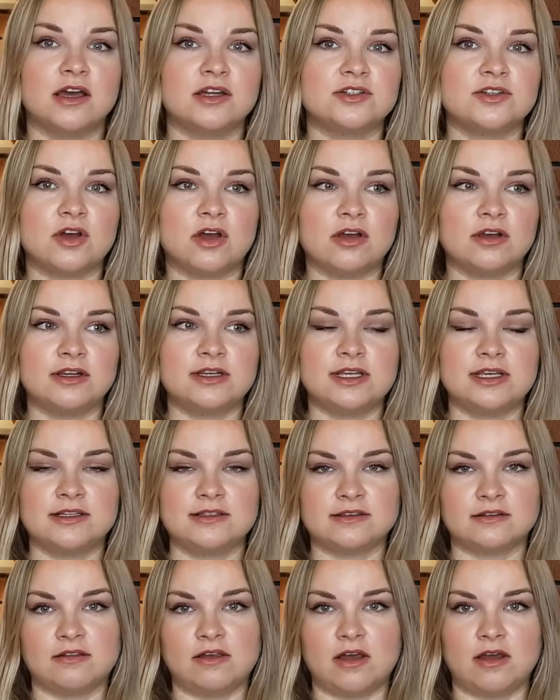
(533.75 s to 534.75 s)
A dog
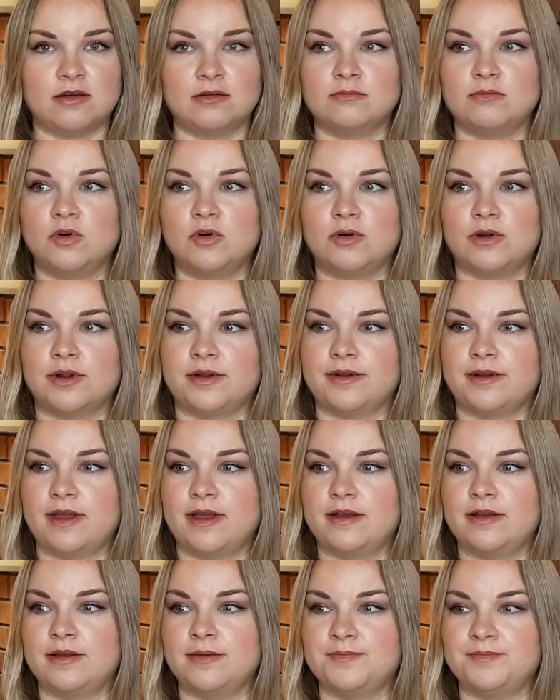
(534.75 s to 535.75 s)
needs a lot more
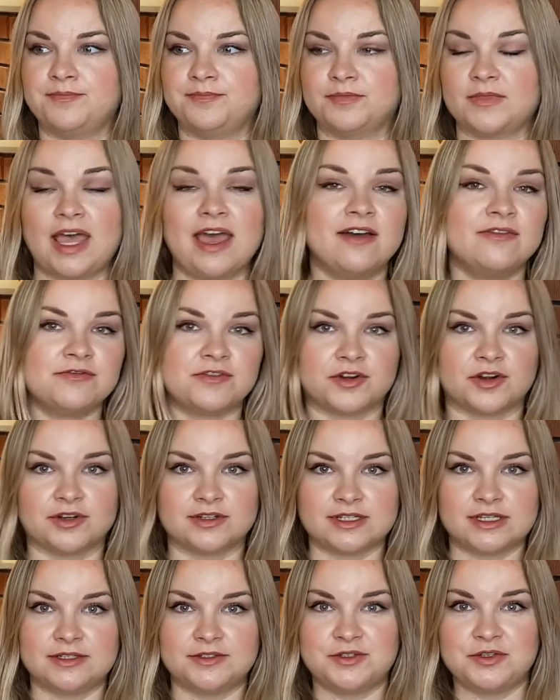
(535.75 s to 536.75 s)

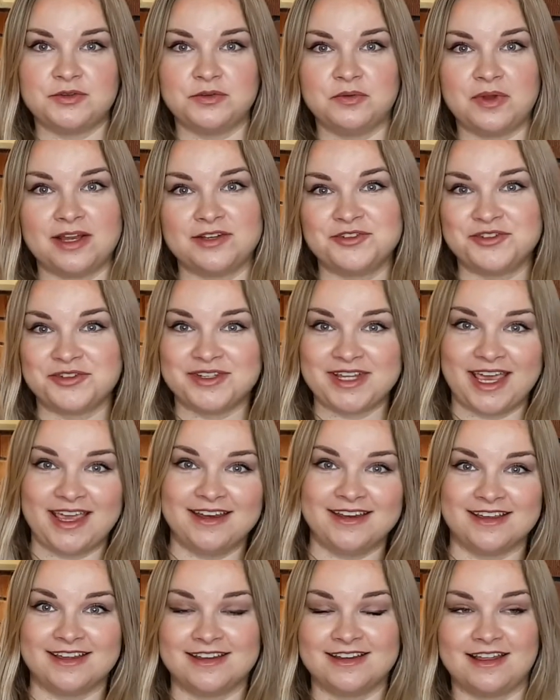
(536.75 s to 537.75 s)
effort to entertain
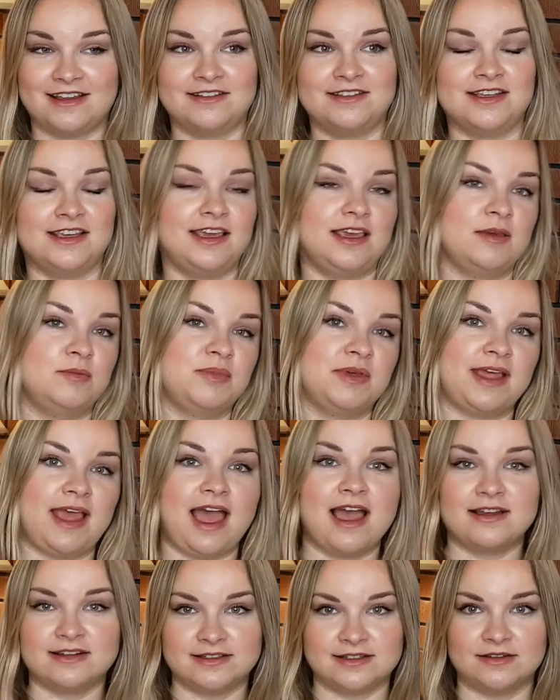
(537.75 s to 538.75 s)
it and to keep it
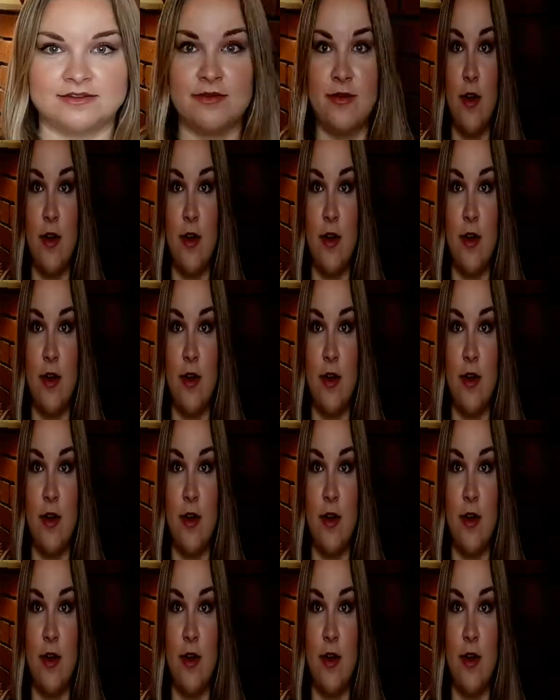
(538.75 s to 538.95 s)
active.